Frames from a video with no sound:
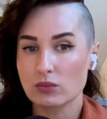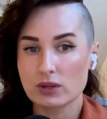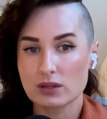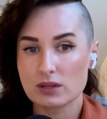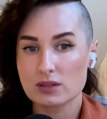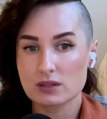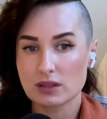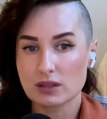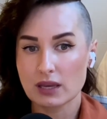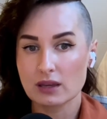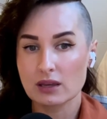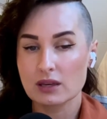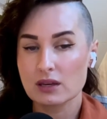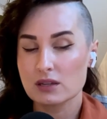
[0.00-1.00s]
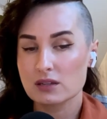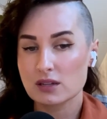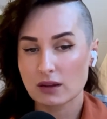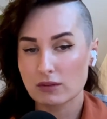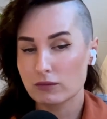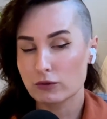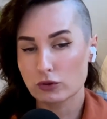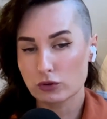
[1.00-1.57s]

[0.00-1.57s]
We need to like divert